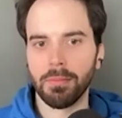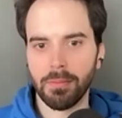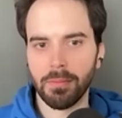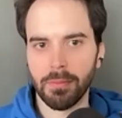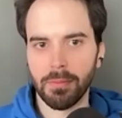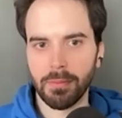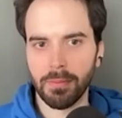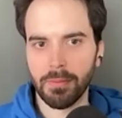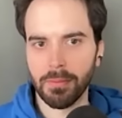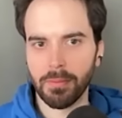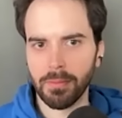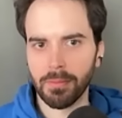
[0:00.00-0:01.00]

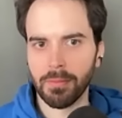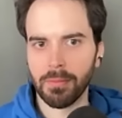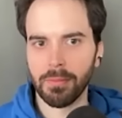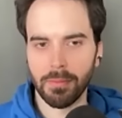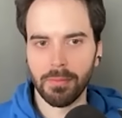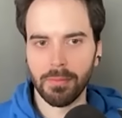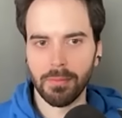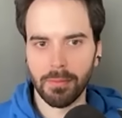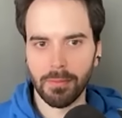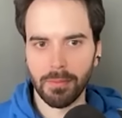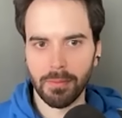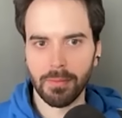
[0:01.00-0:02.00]

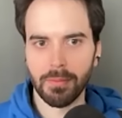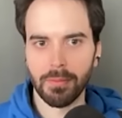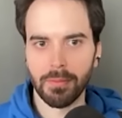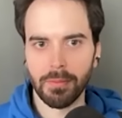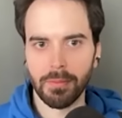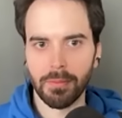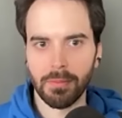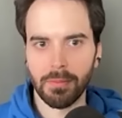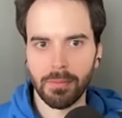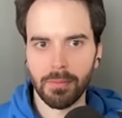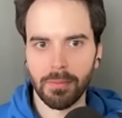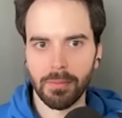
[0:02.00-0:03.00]

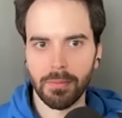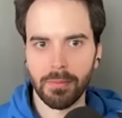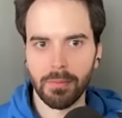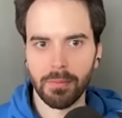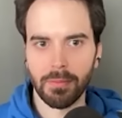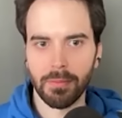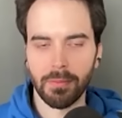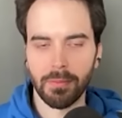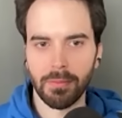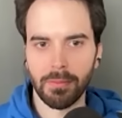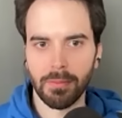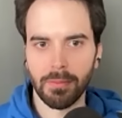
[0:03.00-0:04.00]

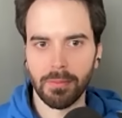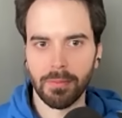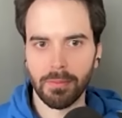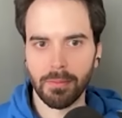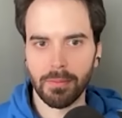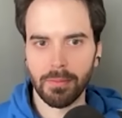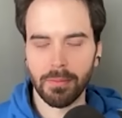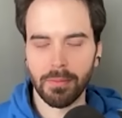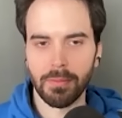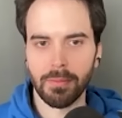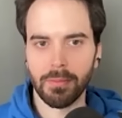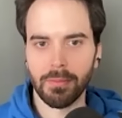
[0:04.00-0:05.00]

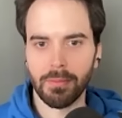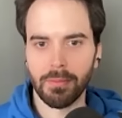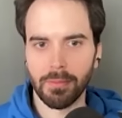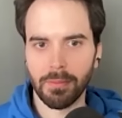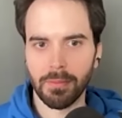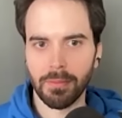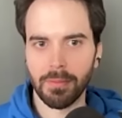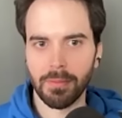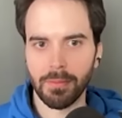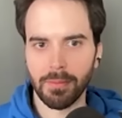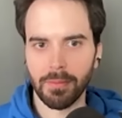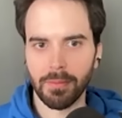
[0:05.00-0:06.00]

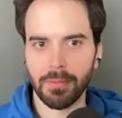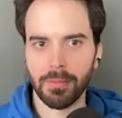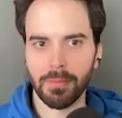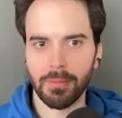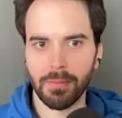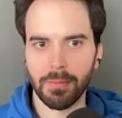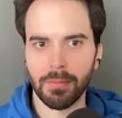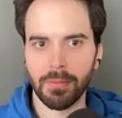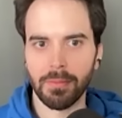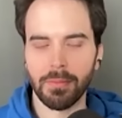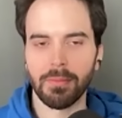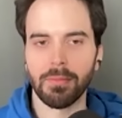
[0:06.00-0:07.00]

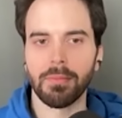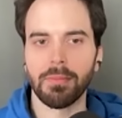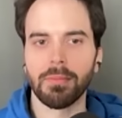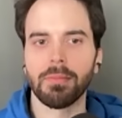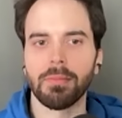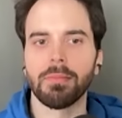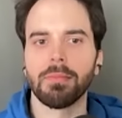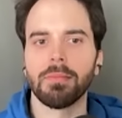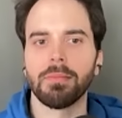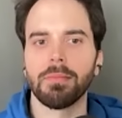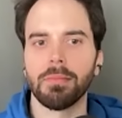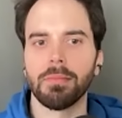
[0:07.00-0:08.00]
The person shown says nothing.